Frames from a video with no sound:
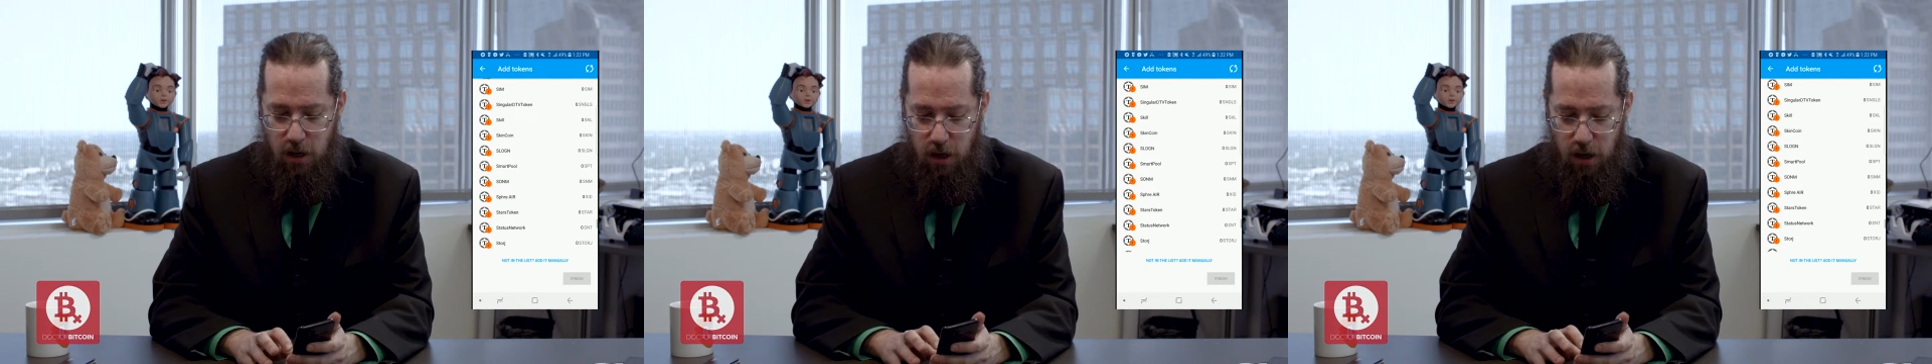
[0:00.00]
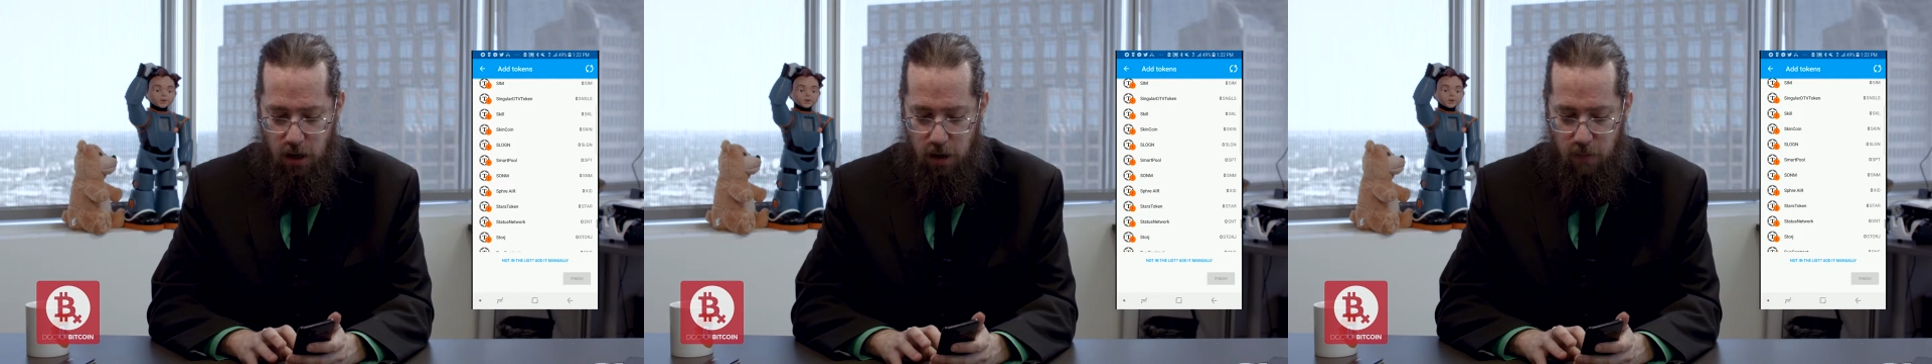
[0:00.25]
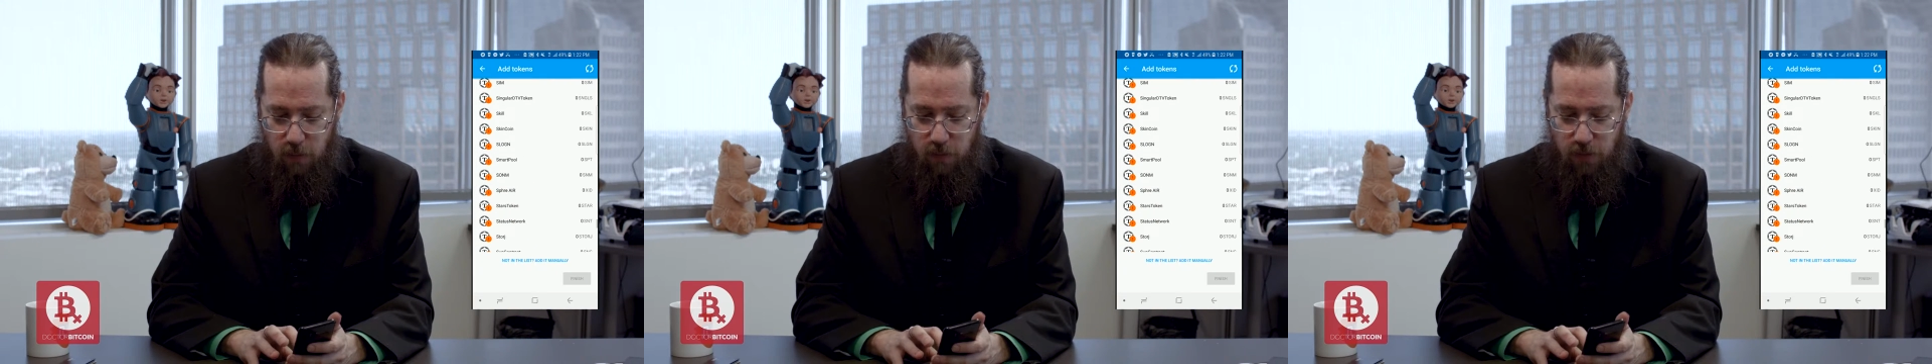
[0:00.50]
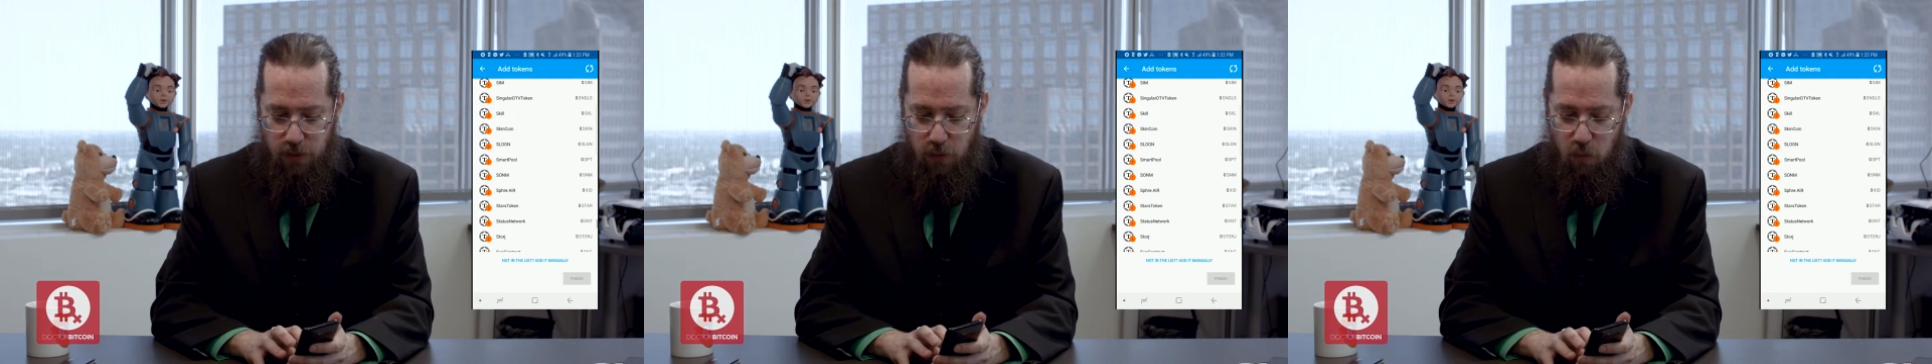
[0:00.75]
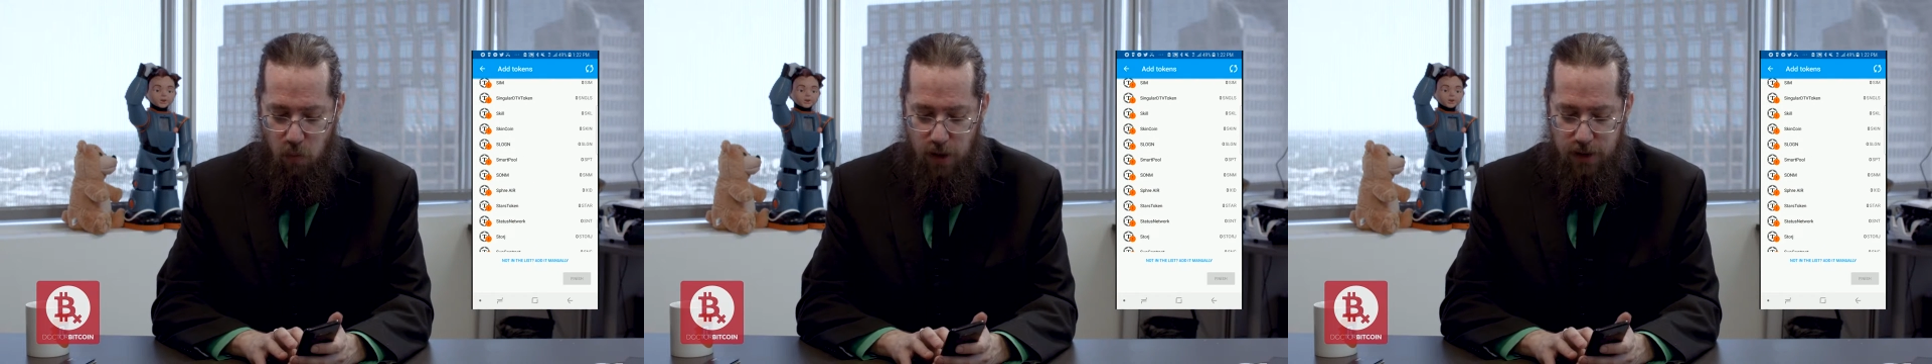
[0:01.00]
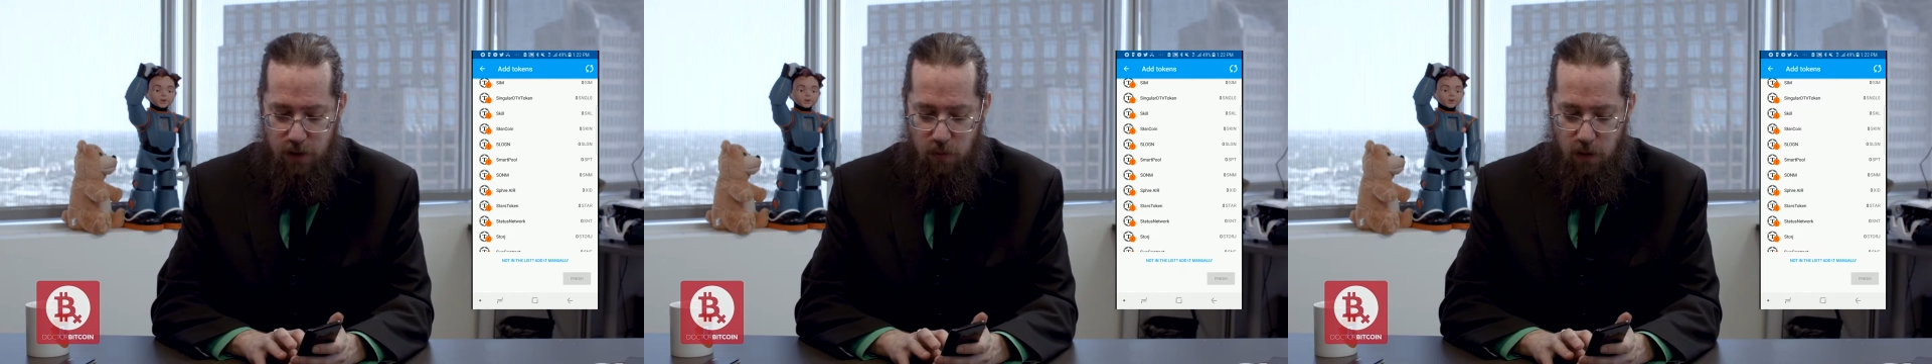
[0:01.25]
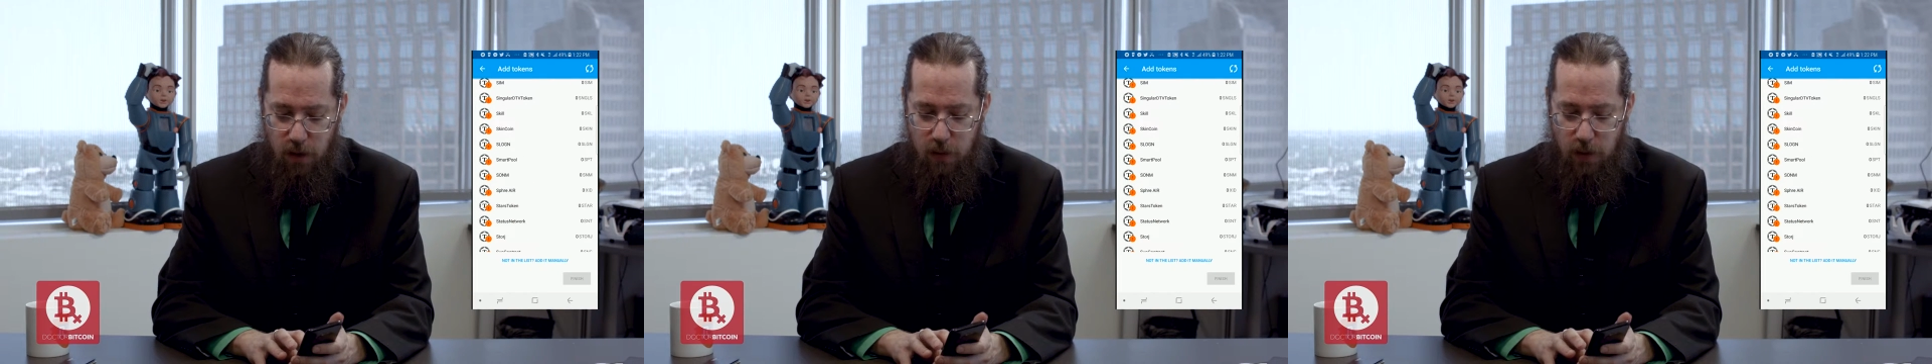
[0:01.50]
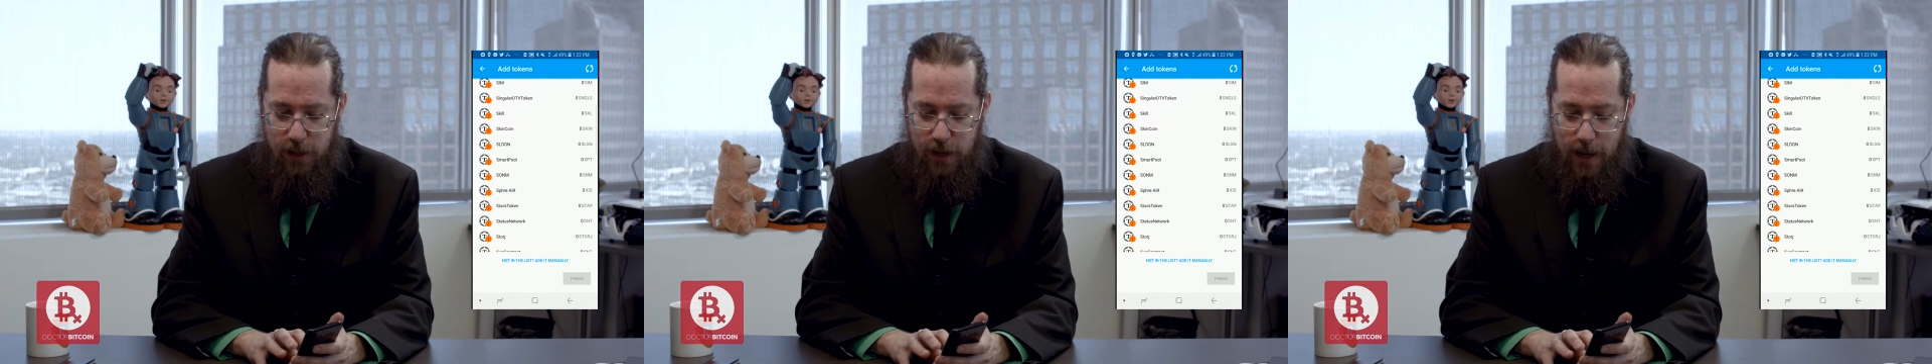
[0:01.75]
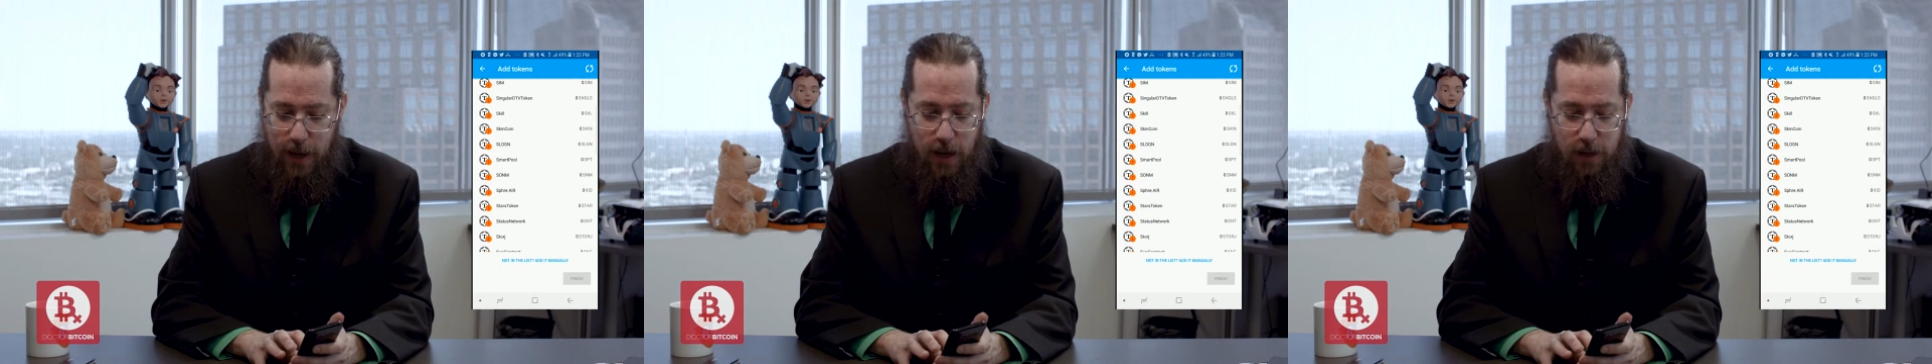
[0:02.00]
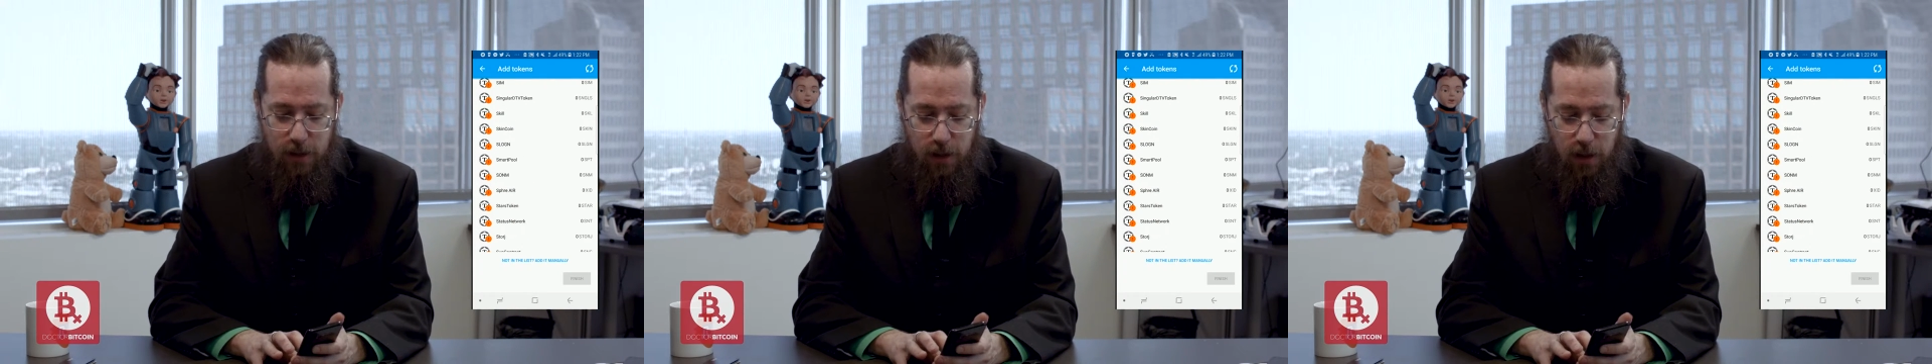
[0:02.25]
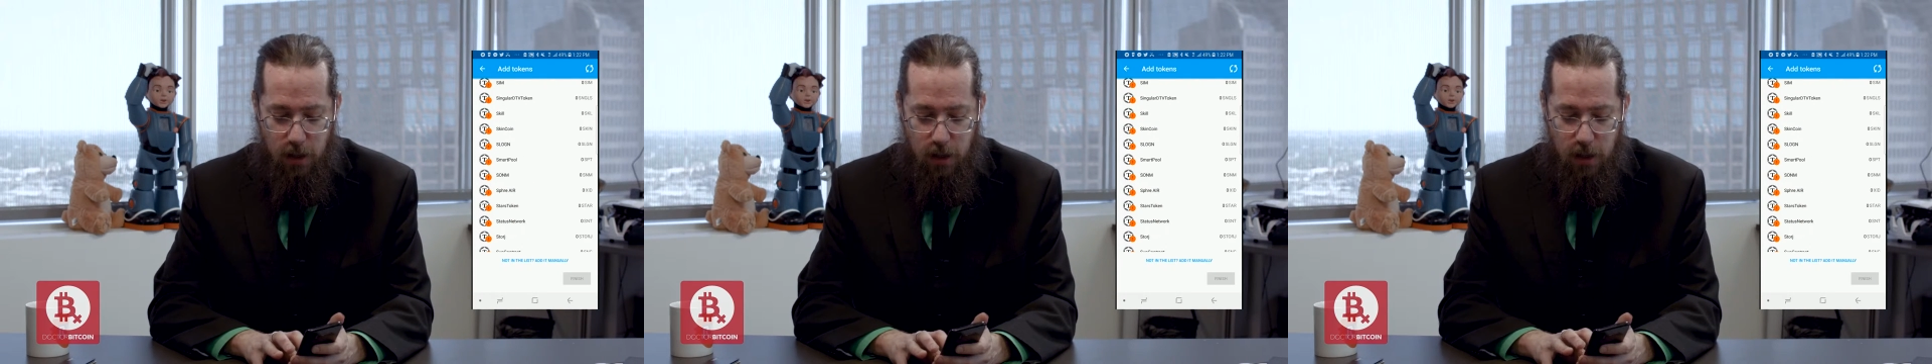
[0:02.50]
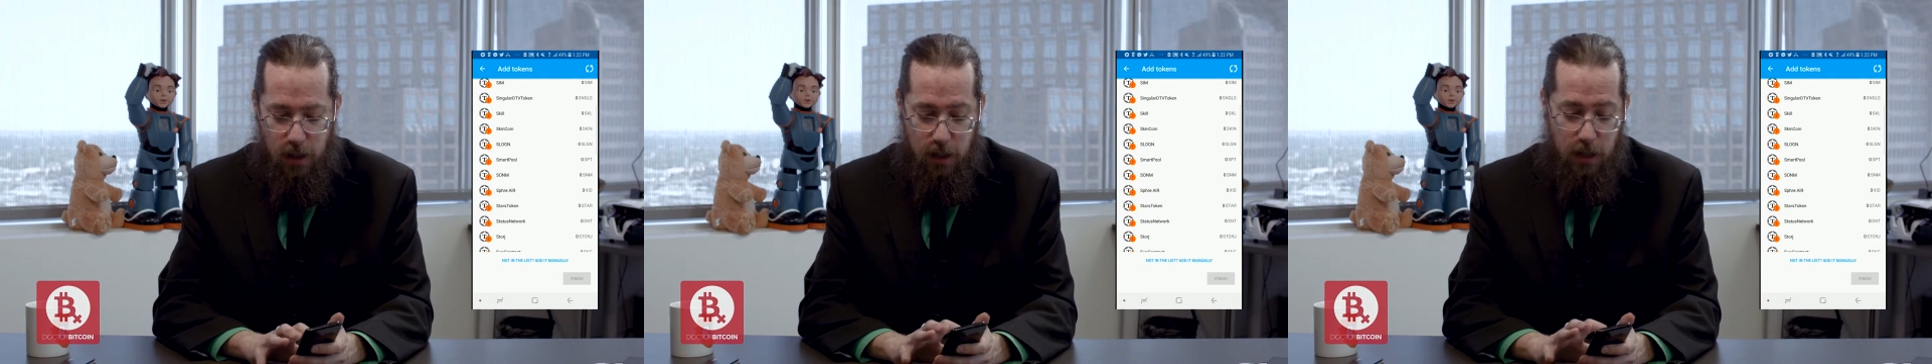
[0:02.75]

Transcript: Uh, the one that we're going to add uh,